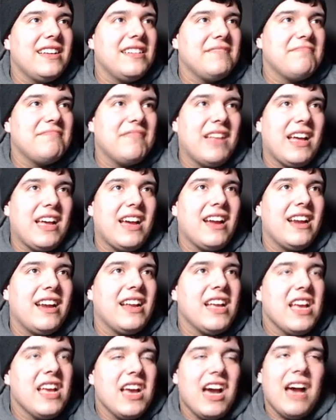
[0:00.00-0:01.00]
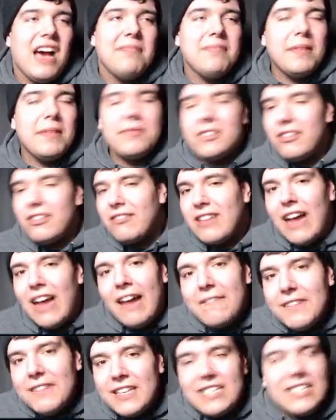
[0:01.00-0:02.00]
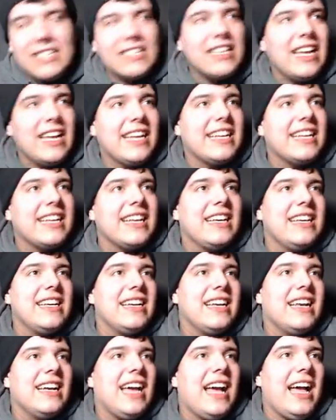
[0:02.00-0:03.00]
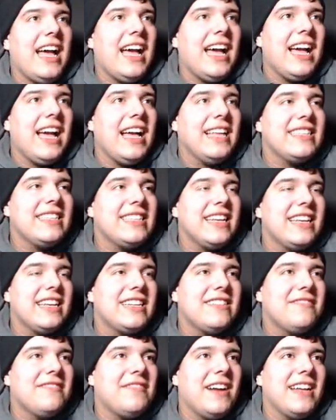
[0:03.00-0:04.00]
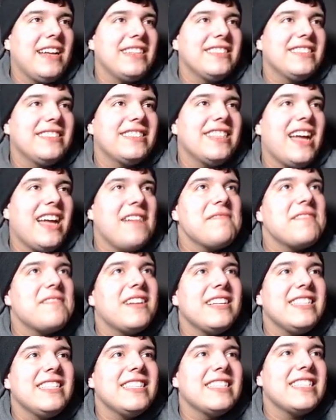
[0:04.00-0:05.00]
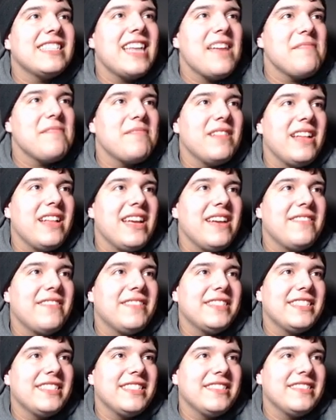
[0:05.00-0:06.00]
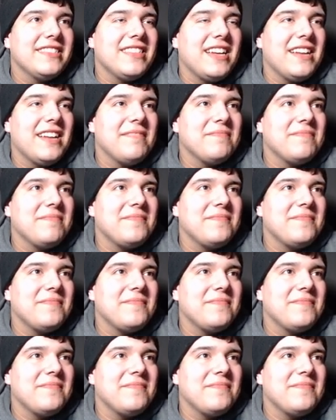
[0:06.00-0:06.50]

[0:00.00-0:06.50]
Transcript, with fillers: Not, all right. I'm, I'm so confident, like, it's like, come on, just stop running the same play every single time.